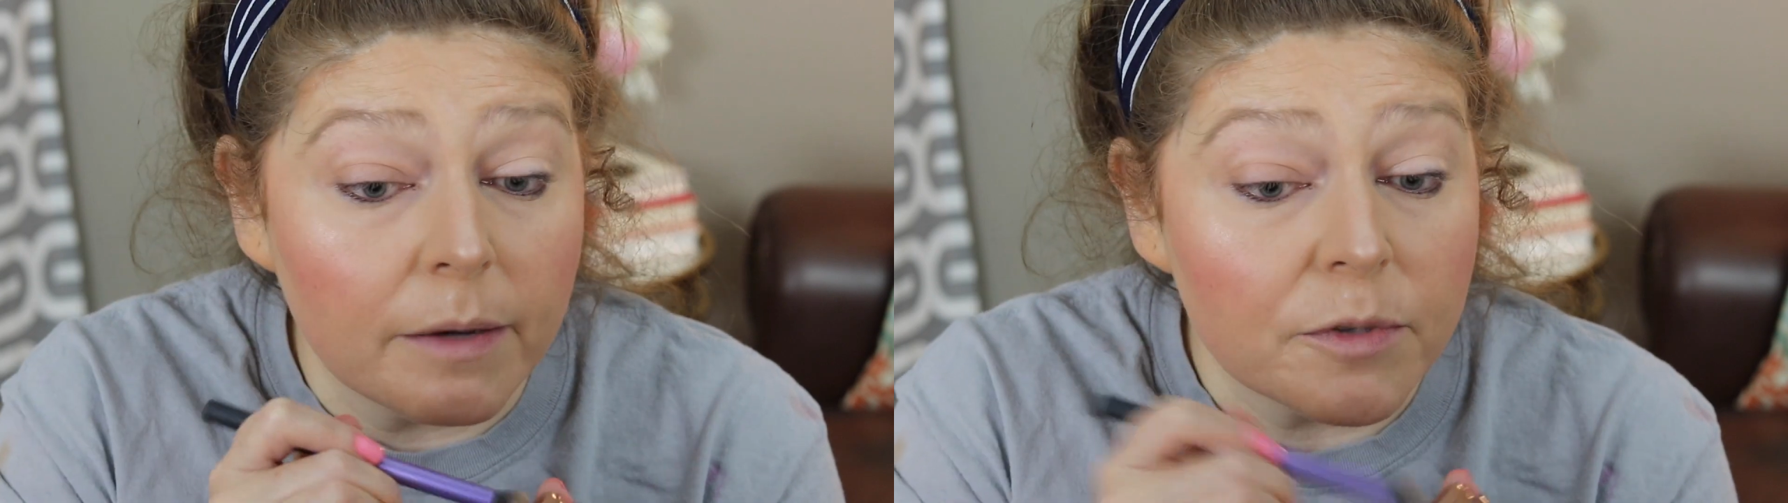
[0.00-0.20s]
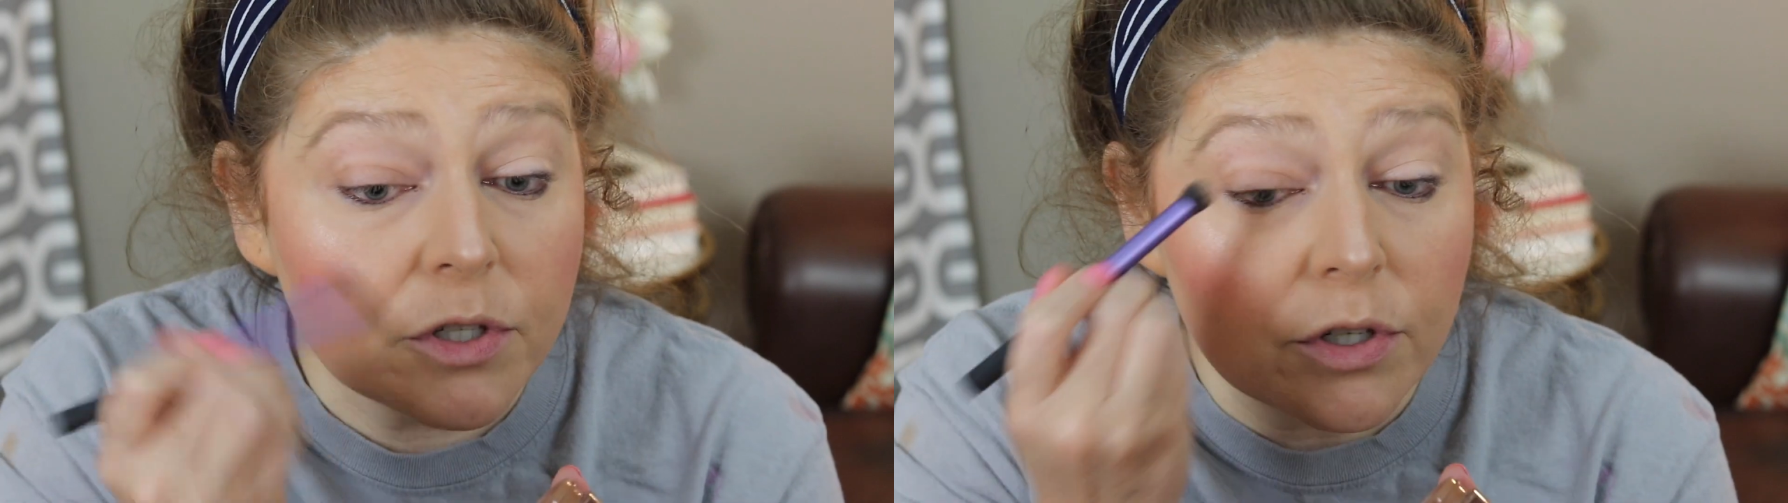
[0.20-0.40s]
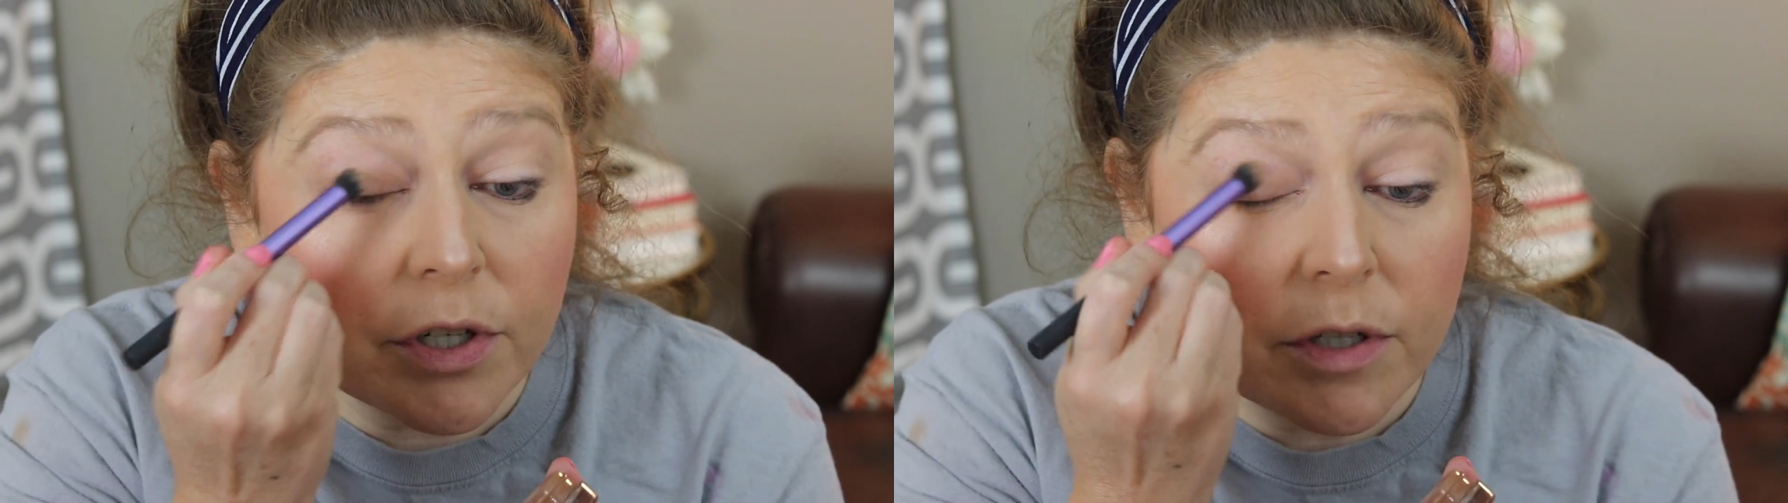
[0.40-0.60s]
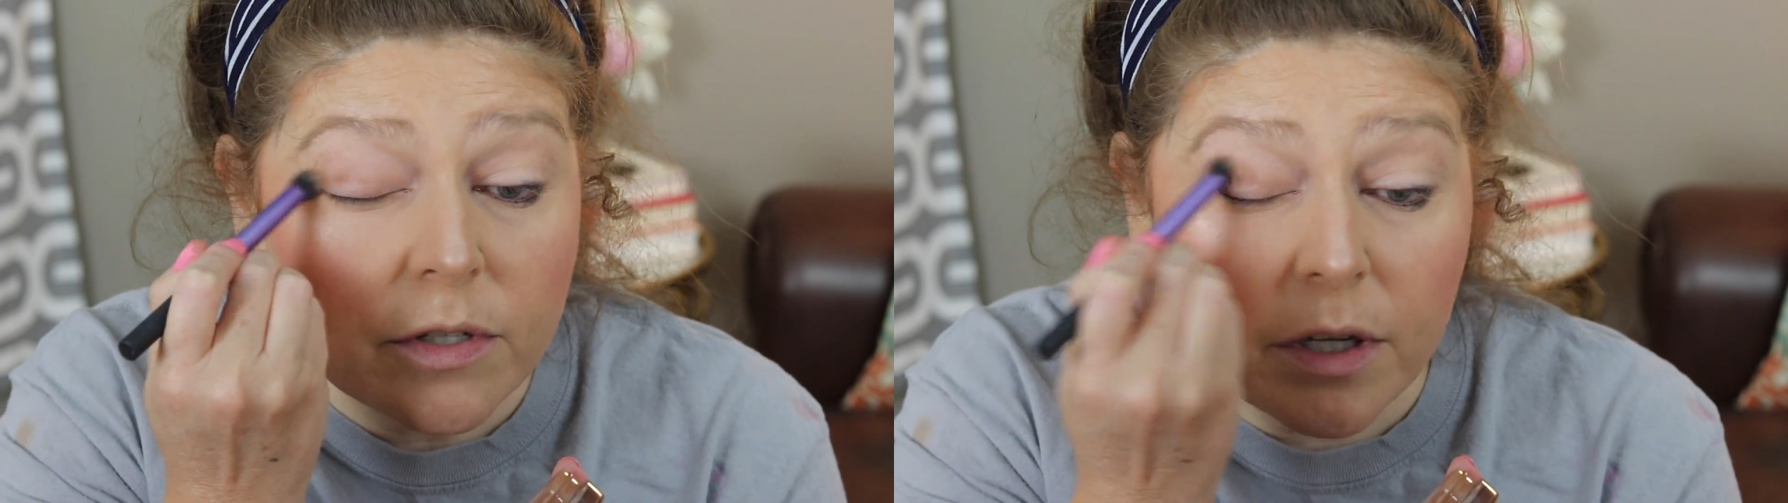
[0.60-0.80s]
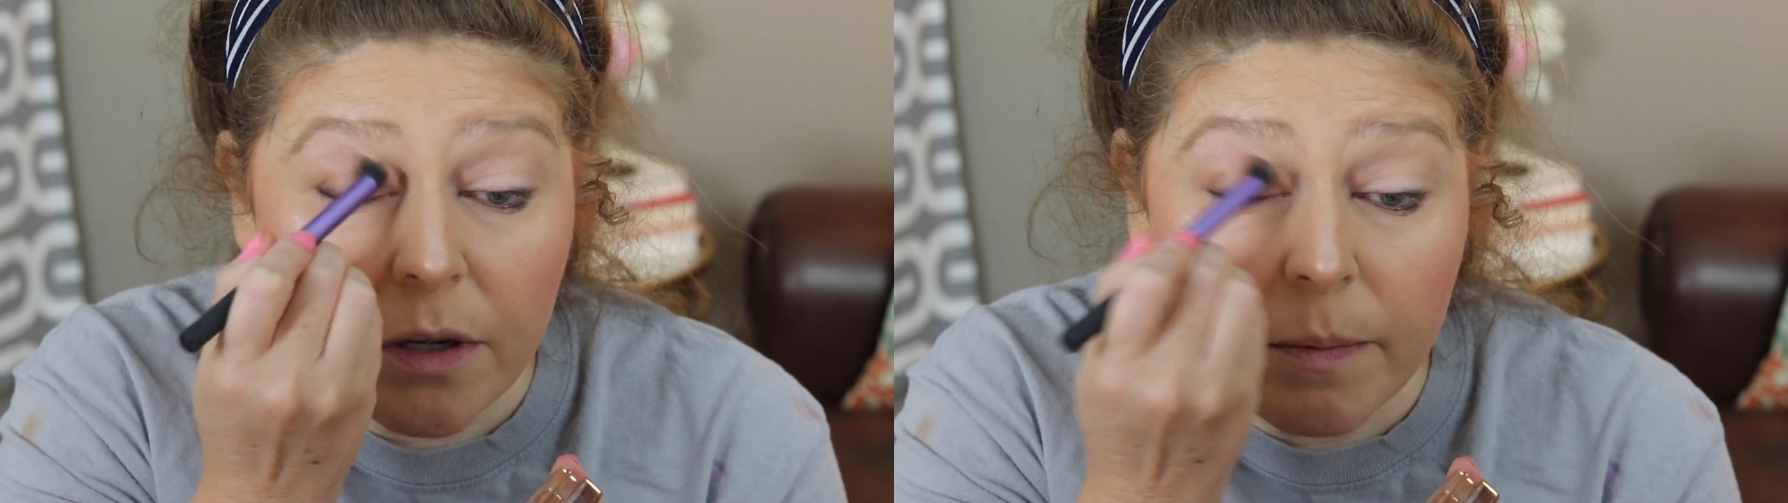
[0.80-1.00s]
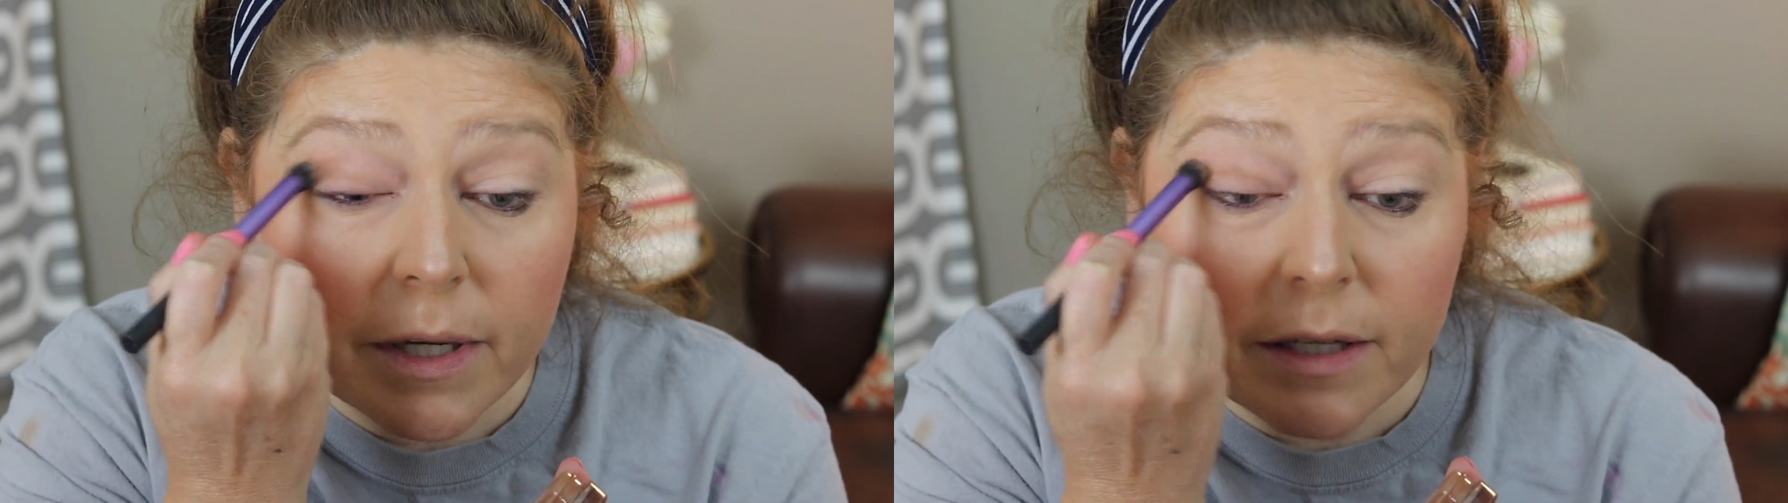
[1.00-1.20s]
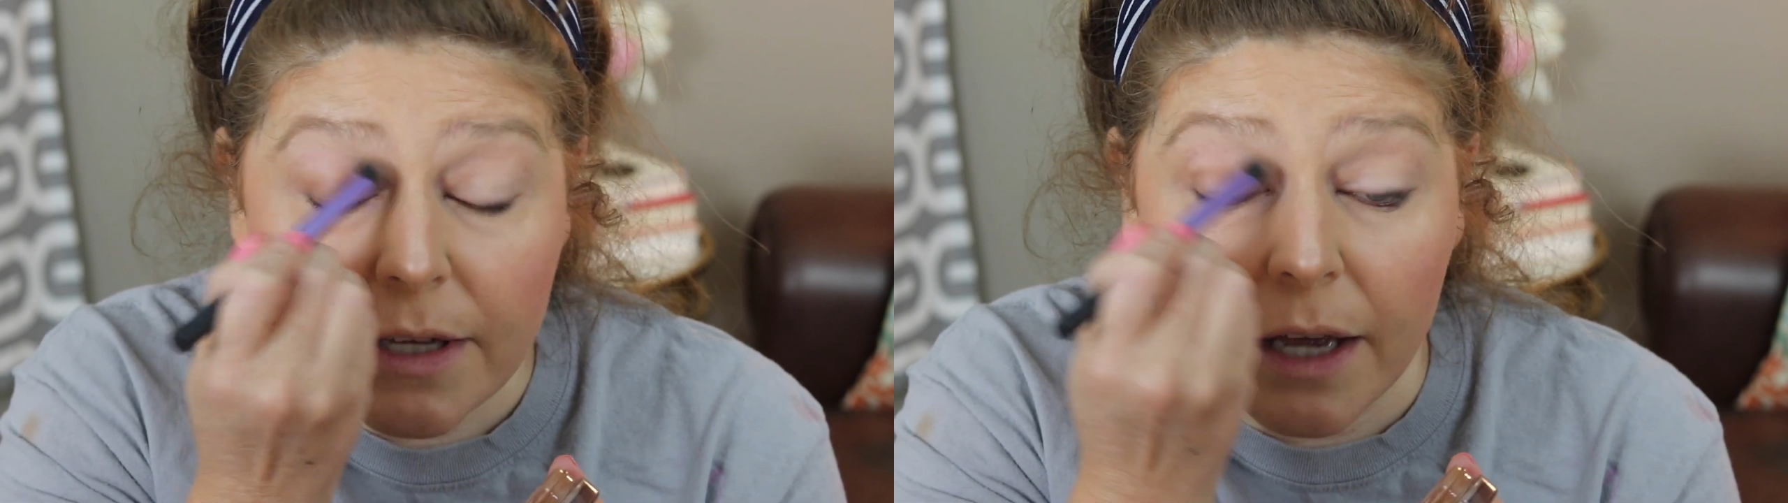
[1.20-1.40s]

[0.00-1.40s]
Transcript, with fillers: I'm sure you do, because